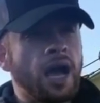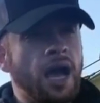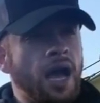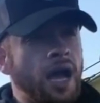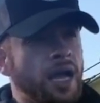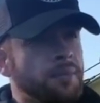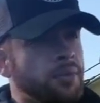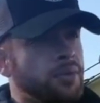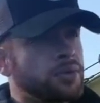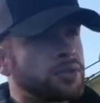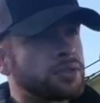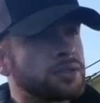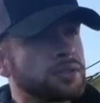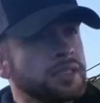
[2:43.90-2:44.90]
I
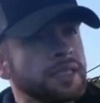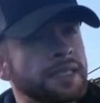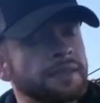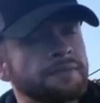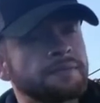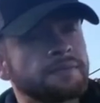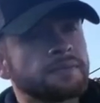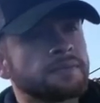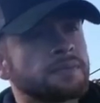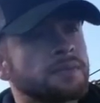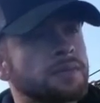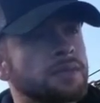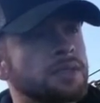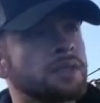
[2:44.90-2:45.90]
personally,
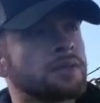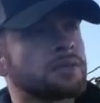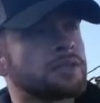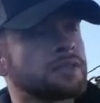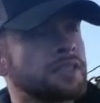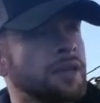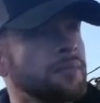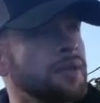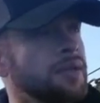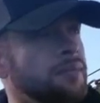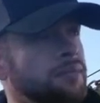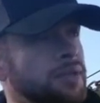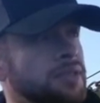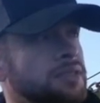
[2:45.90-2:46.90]
since I've been
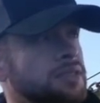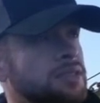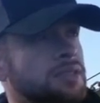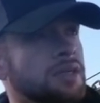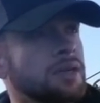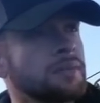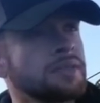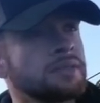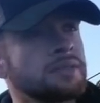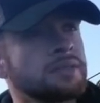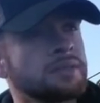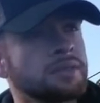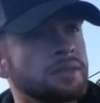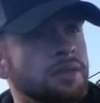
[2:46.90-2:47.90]
in business coming
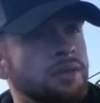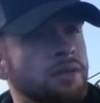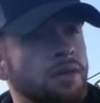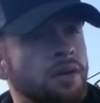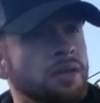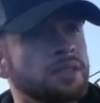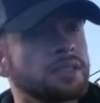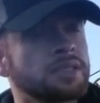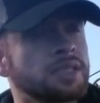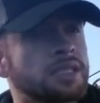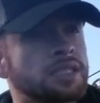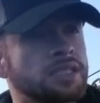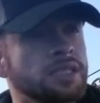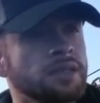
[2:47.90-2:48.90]
on
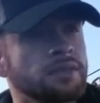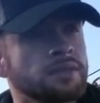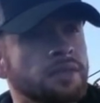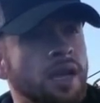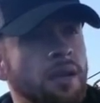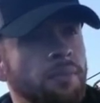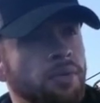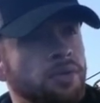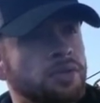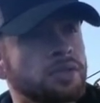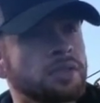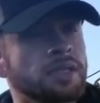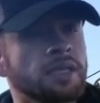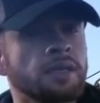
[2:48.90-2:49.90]
6 years, I
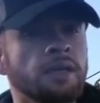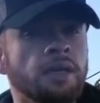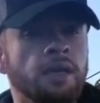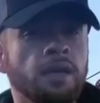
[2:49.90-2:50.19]
personally